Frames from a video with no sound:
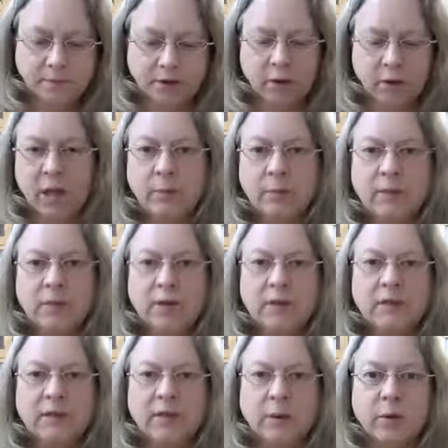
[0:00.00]
And all I'm doing
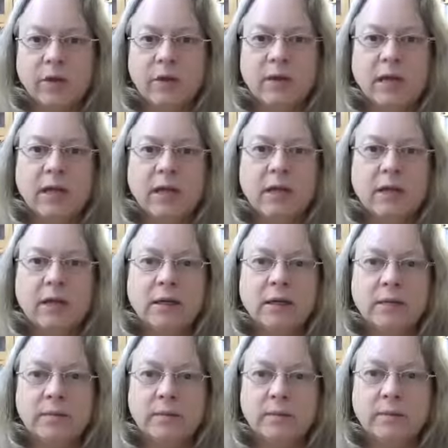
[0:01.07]
is I'm going to take a
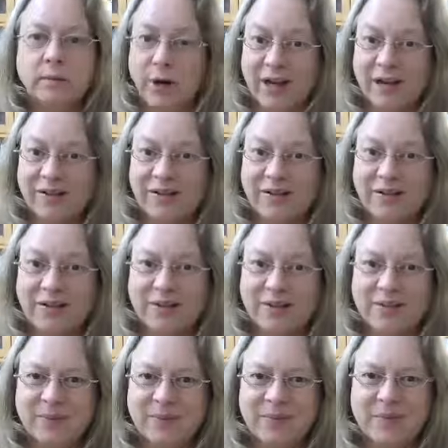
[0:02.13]
breath
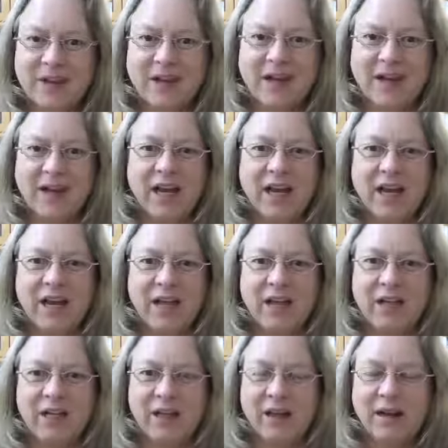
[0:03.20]

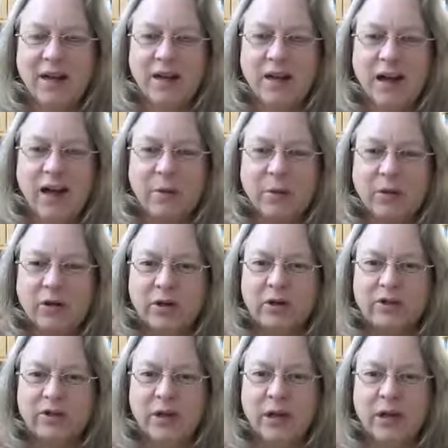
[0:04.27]
and I'm going to
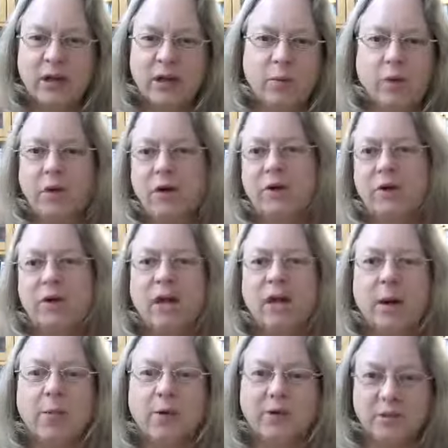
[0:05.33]
say a word or a
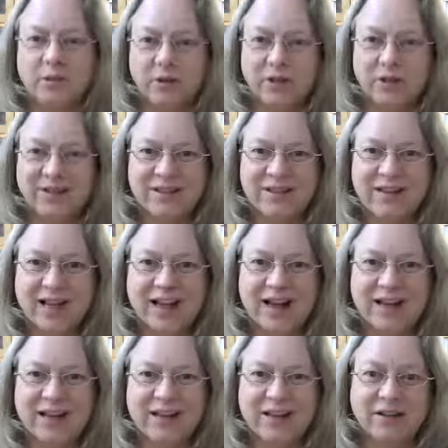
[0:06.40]
couple of words.
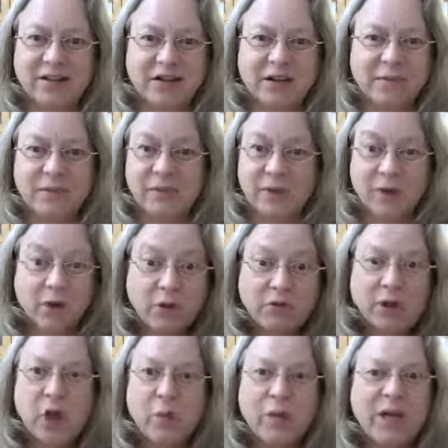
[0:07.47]
And you can
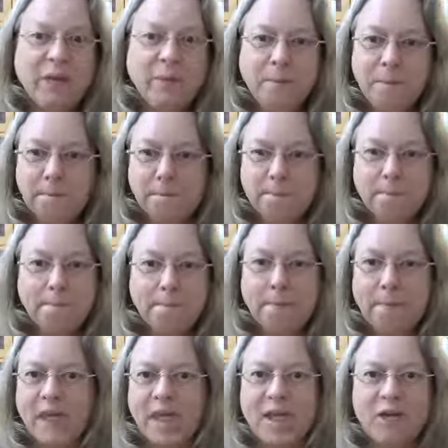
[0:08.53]
follow me.
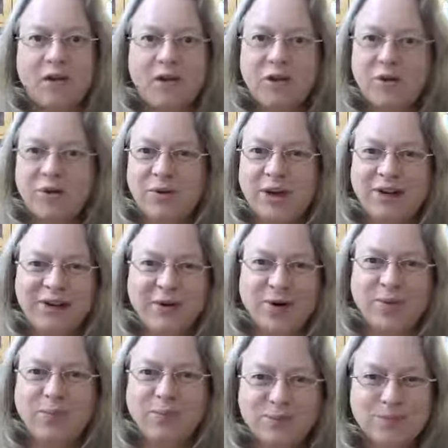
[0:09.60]
You can create your
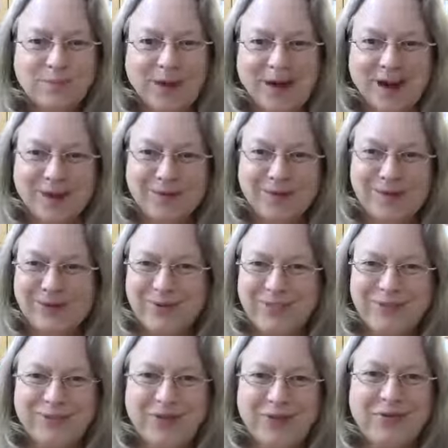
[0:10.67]
own. I'm always
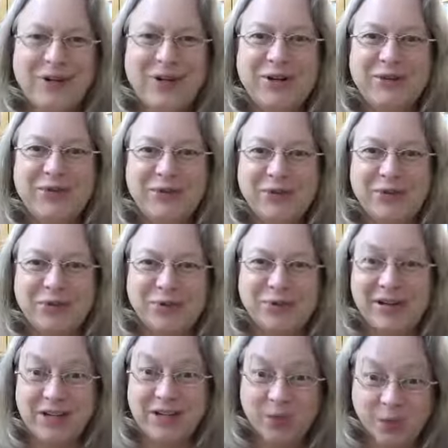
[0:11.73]
in favor if you
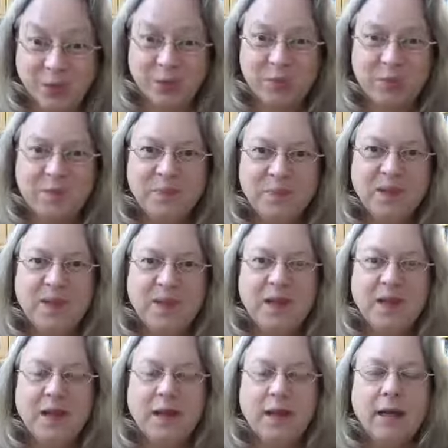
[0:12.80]
create your own.
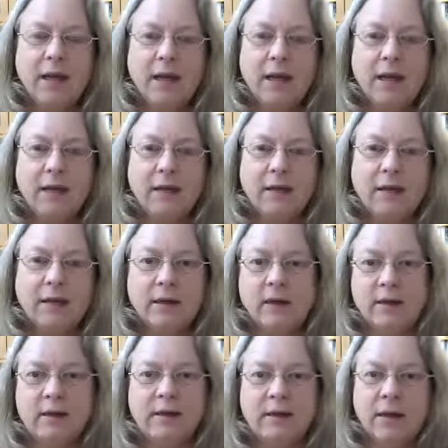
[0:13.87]
And
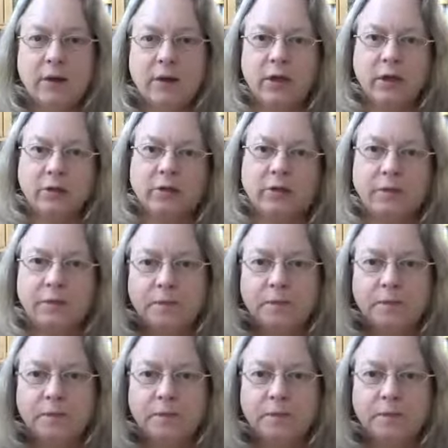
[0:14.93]
this is how it goes.